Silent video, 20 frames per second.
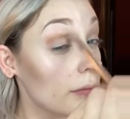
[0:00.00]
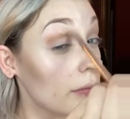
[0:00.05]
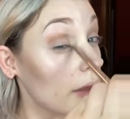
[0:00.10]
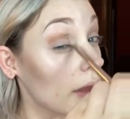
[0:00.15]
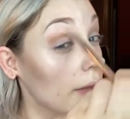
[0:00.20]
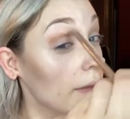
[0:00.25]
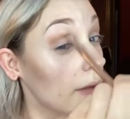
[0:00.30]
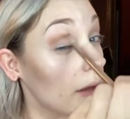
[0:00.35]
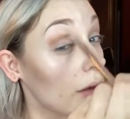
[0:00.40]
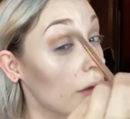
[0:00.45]

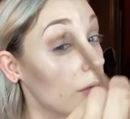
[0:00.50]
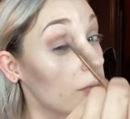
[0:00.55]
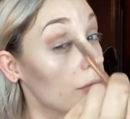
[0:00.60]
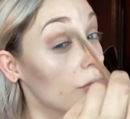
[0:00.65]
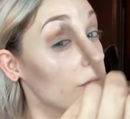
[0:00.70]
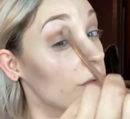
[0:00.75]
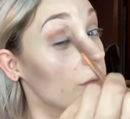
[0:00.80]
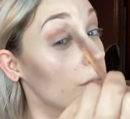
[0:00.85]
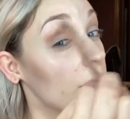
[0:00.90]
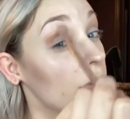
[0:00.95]
And now I'm
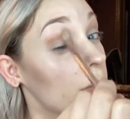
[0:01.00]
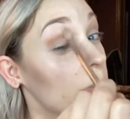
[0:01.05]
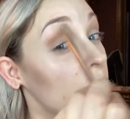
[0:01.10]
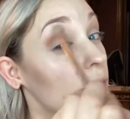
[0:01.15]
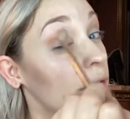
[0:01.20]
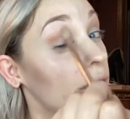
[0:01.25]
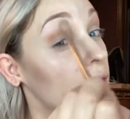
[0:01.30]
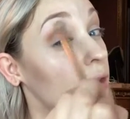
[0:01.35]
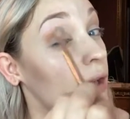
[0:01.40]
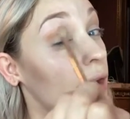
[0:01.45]
just going to
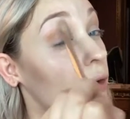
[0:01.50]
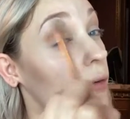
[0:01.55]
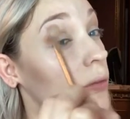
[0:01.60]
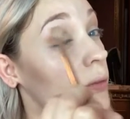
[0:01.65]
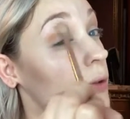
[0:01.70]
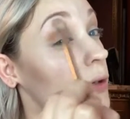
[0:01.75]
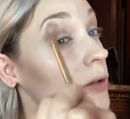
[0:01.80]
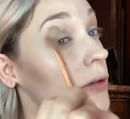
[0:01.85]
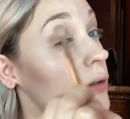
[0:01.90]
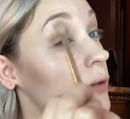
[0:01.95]
blend
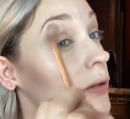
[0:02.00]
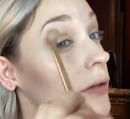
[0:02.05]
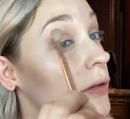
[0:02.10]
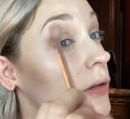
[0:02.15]
outward.